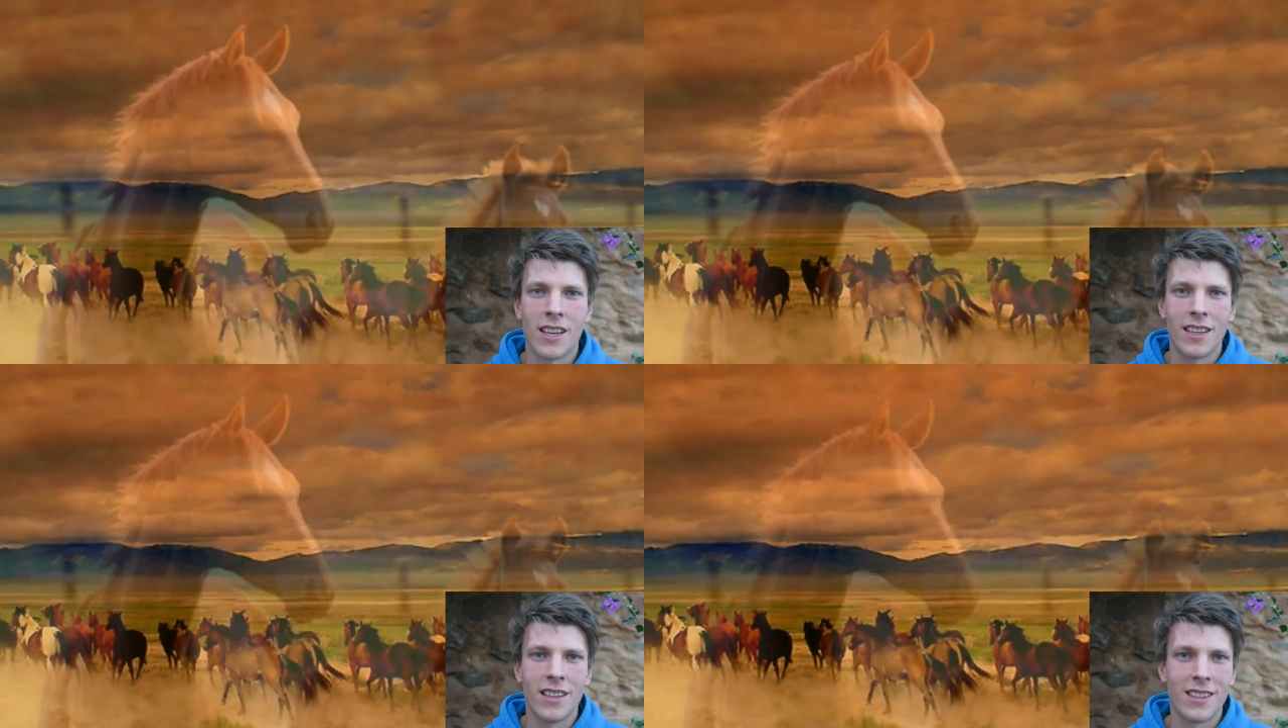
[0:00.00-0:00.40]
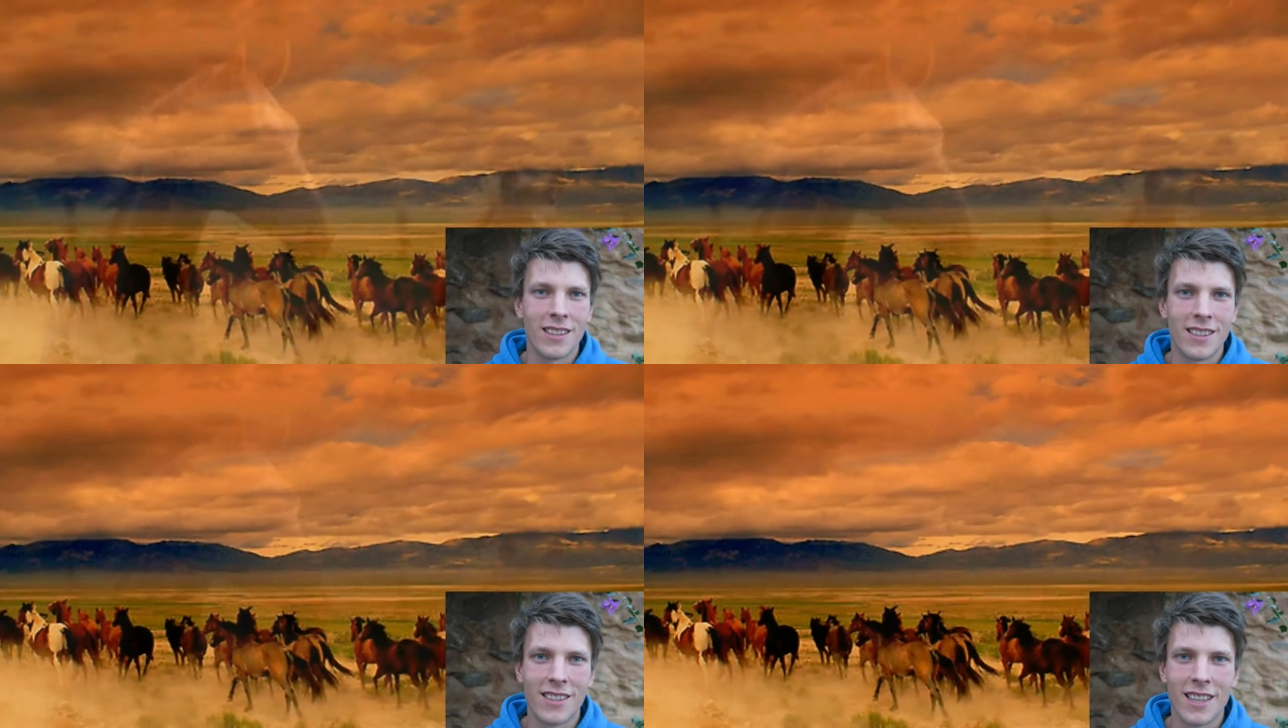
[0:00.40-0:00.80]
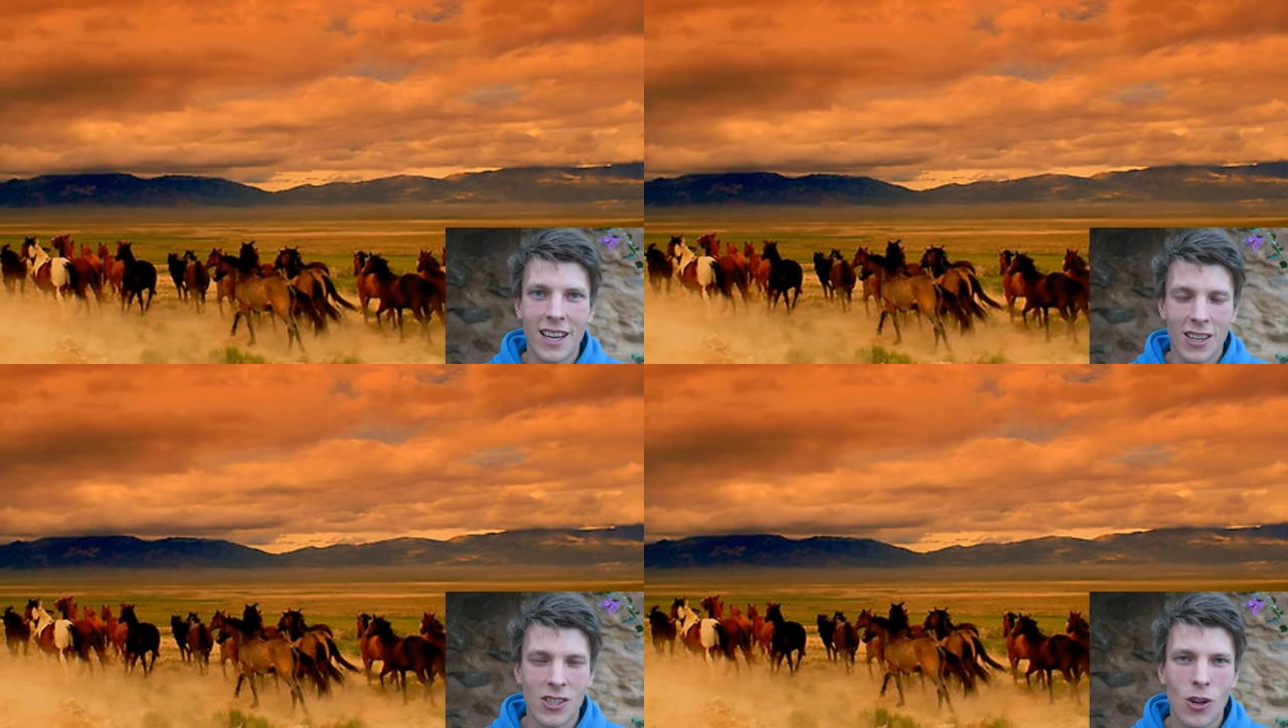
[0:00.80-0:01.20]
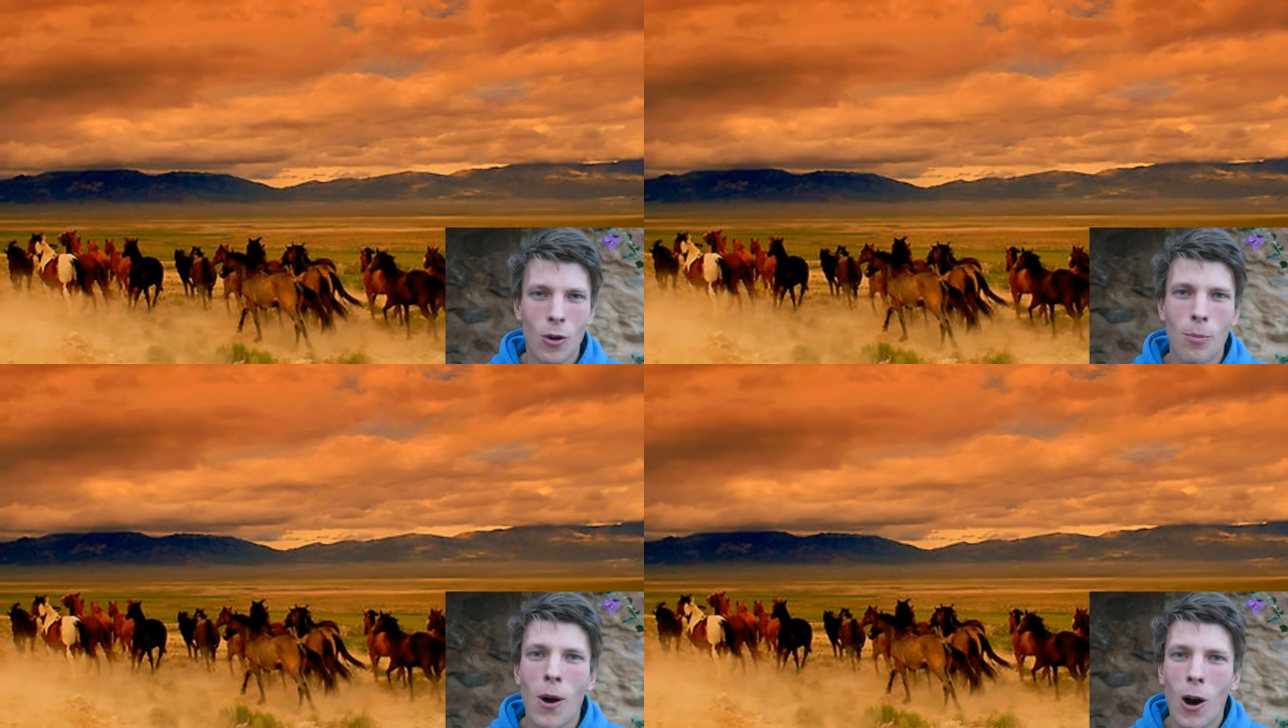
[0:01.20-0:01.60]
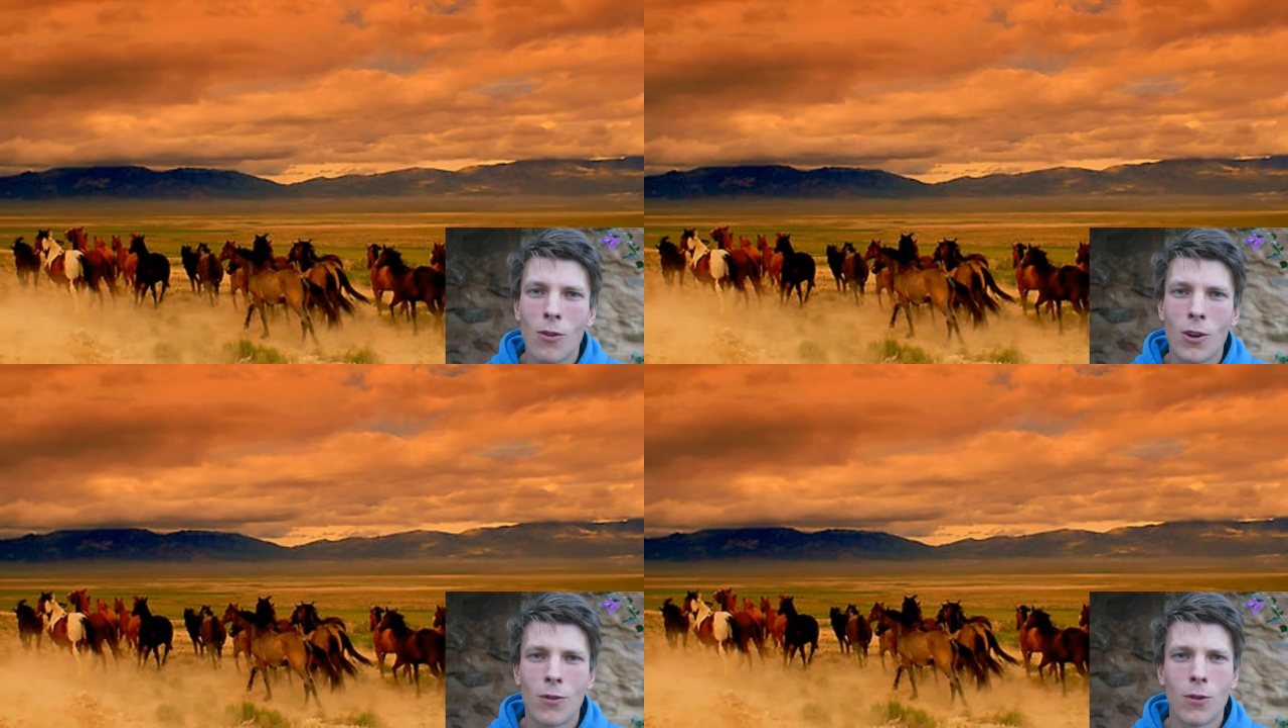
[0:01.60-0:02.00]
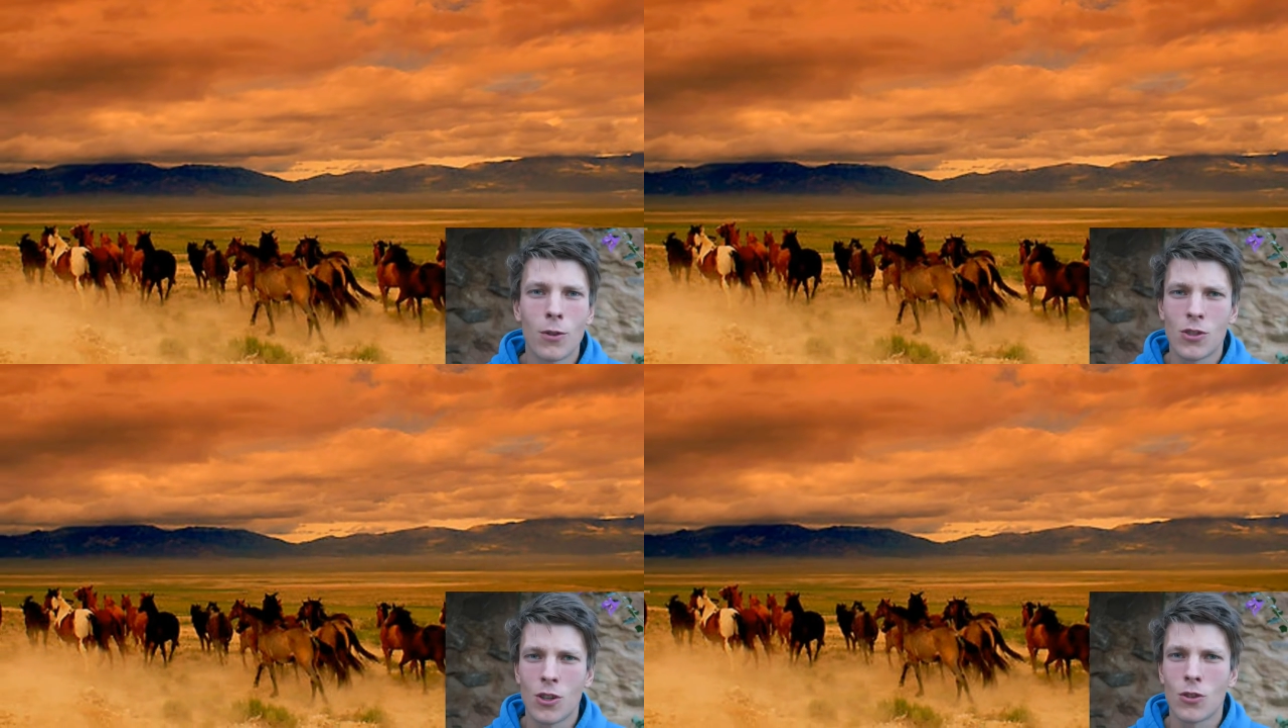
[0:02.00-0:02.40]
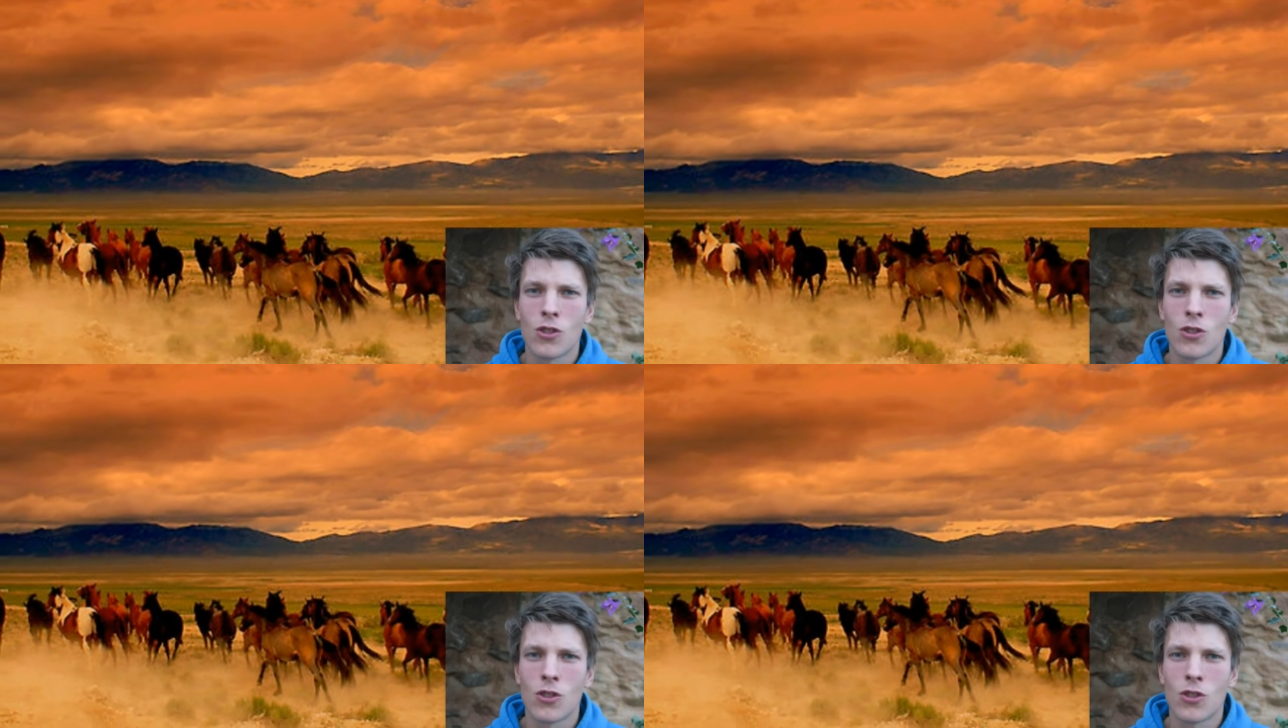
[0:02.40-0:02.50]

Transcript: and they are so powerful so